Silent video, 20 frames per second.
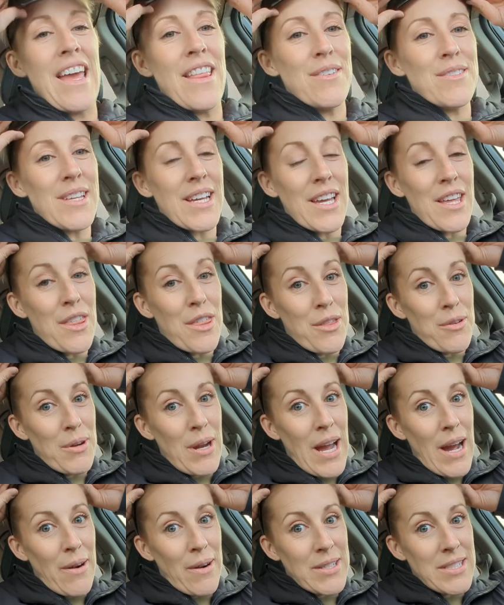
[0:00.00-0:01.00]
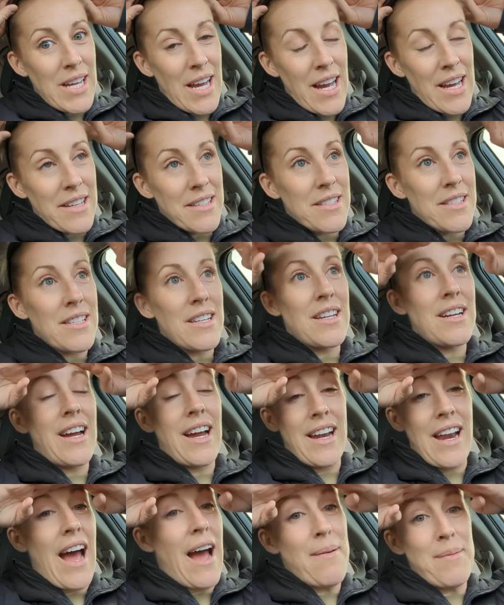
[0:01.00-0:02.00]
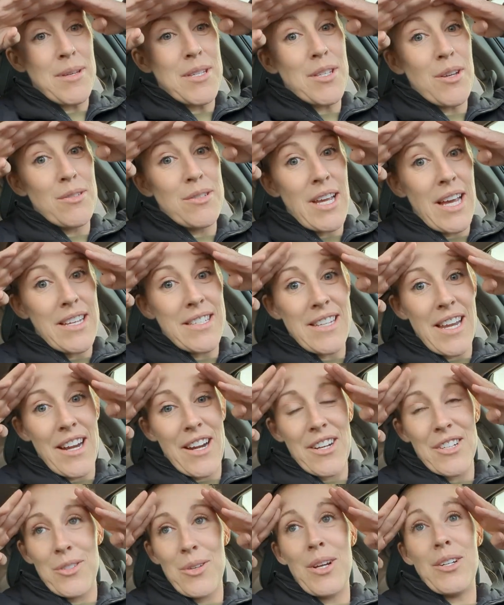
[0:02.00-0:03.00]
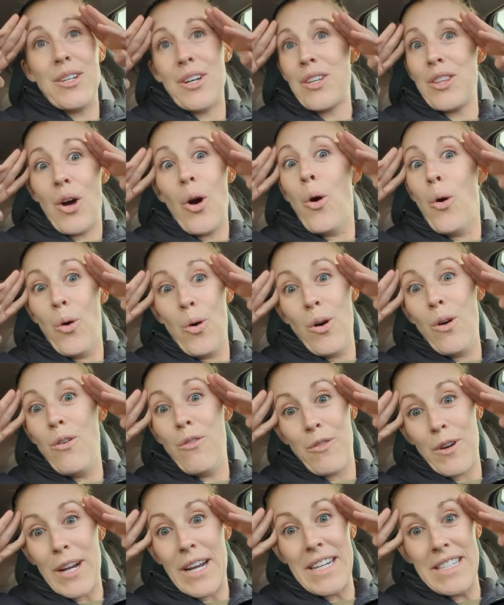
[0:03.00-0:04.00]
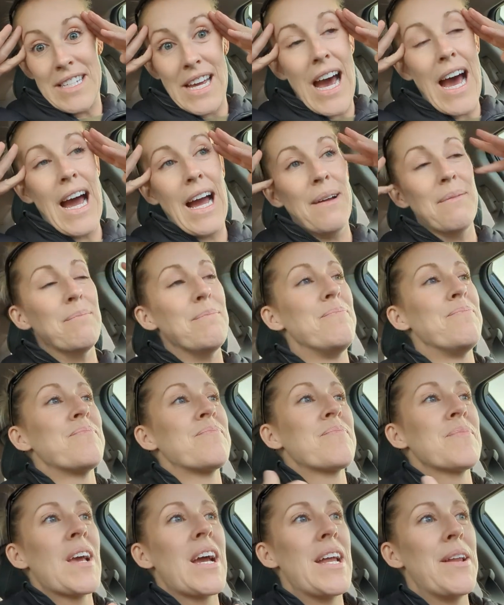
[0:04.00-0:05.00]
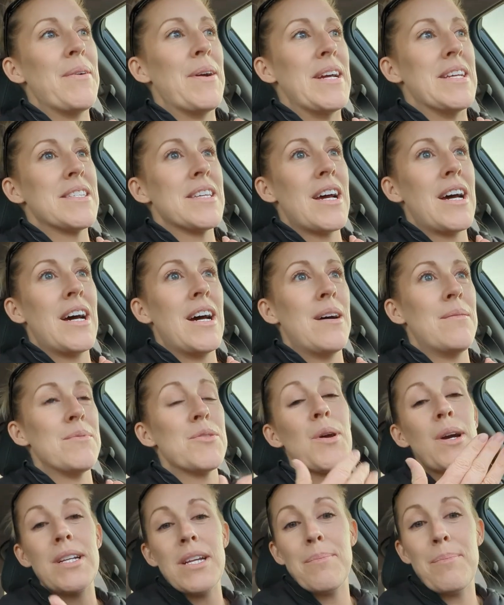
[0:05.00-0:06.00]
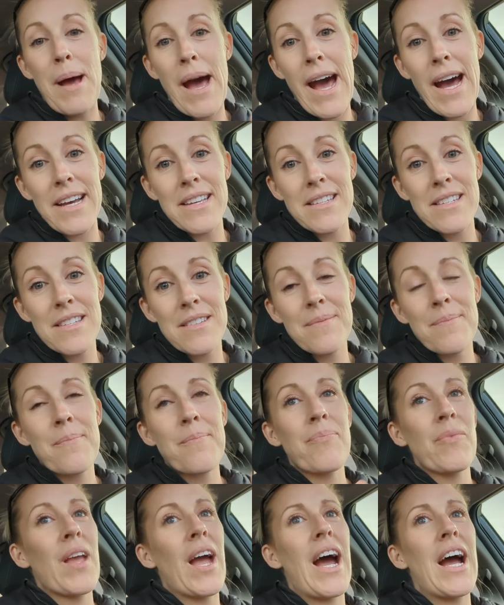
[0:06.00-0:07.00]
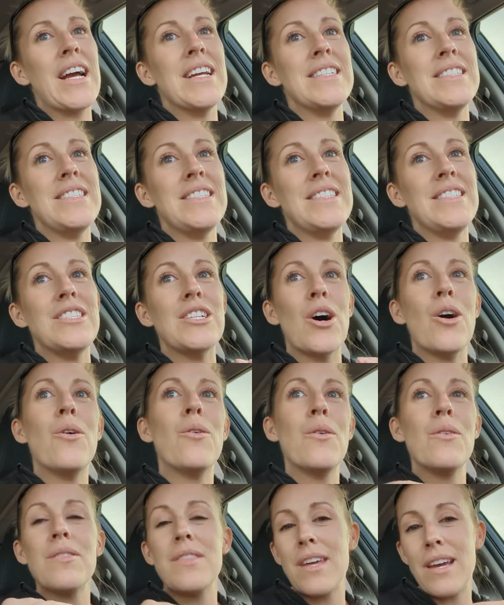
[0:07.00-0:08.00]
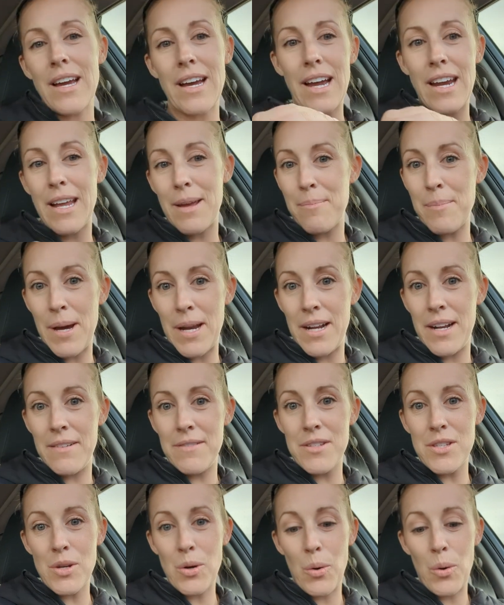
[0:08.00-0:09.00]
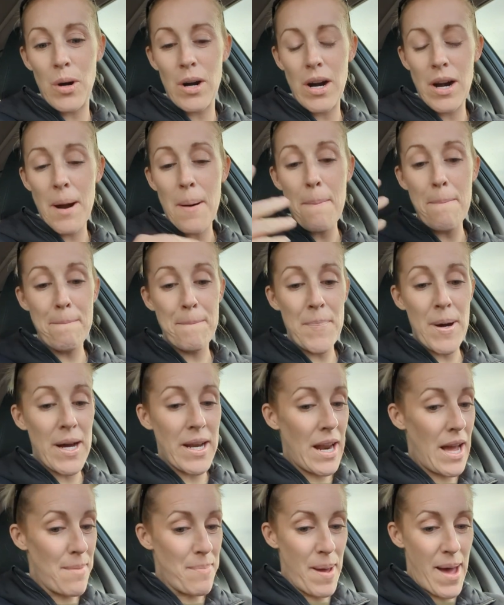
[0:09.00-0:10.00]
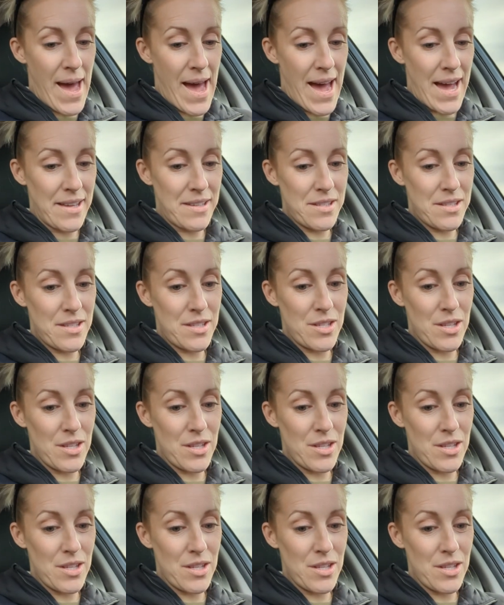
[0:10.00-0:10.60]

It was like a 3-hour test and I'm a slow test taker. So I took the whole freaking time. Anyways. So I did pass. I don't think I got a competitive score, but I passed.